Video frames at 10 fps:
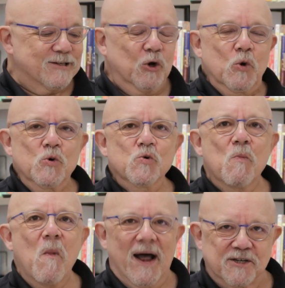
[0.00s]
too
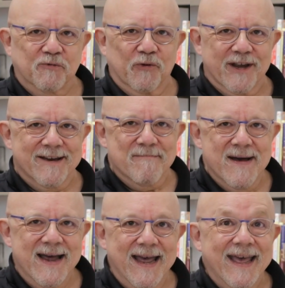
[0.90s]
much for
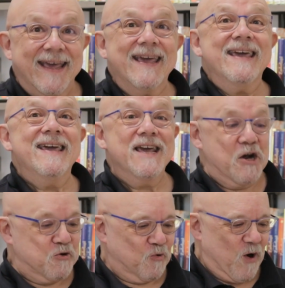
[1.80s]
him. He
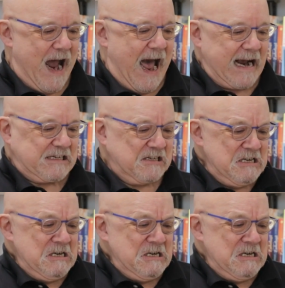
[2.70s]
cracks.